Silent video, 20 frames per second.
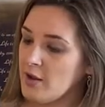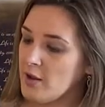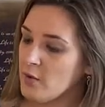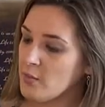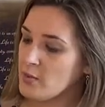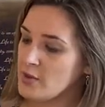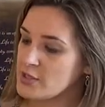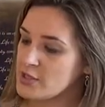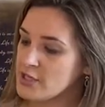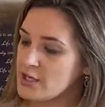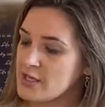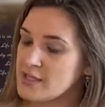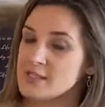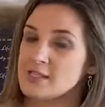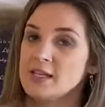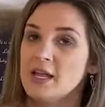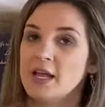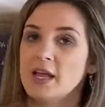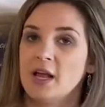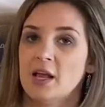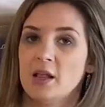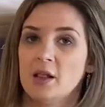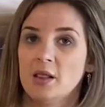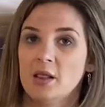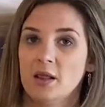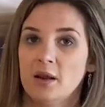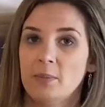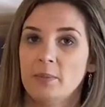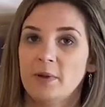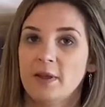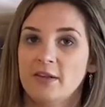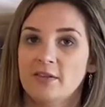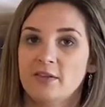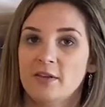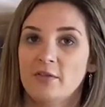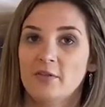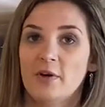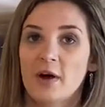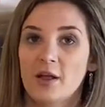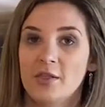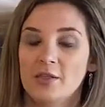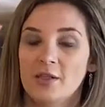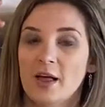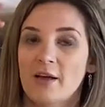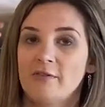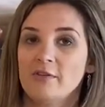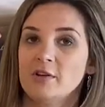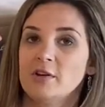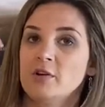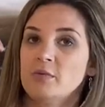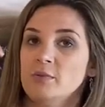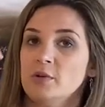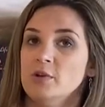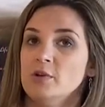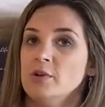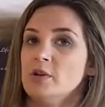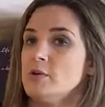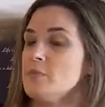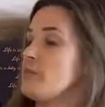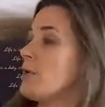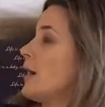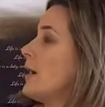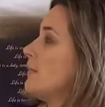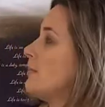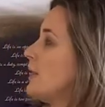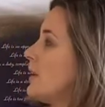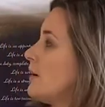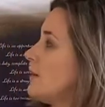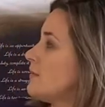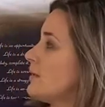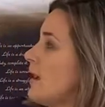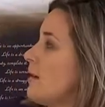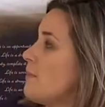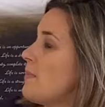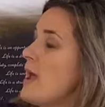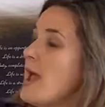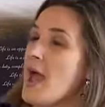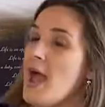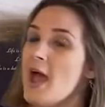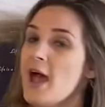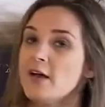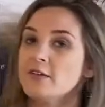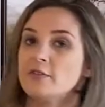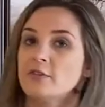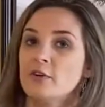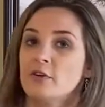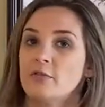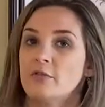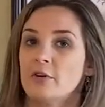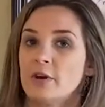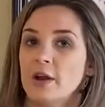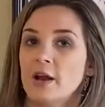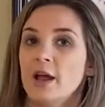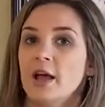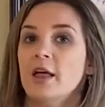which is like a little piece of unleavened communion bread, because at Passover,